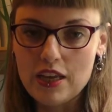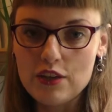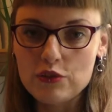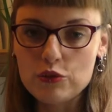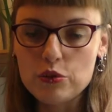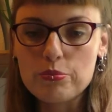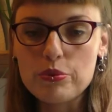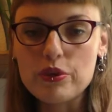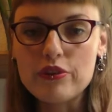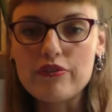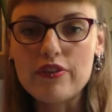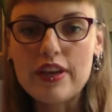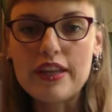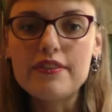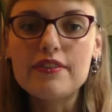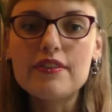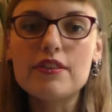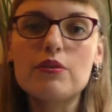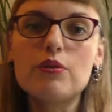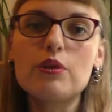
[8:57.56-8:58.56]
to
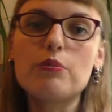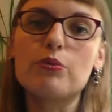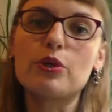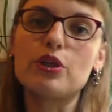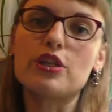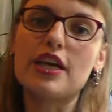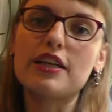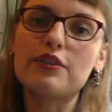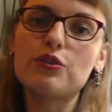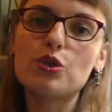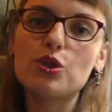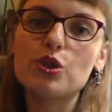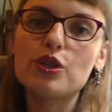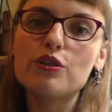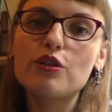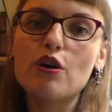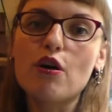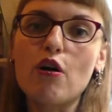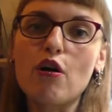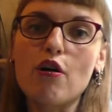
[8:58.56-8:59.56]
prevent the
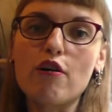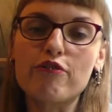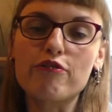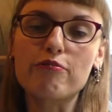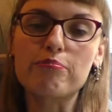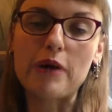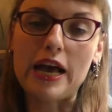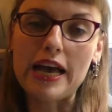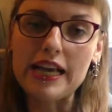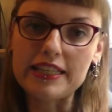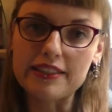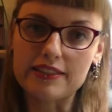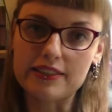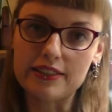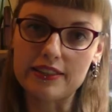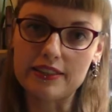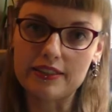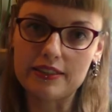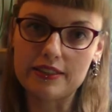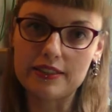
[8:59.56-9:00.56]
reproduction of
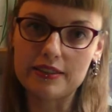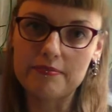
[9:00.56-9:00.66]
biases?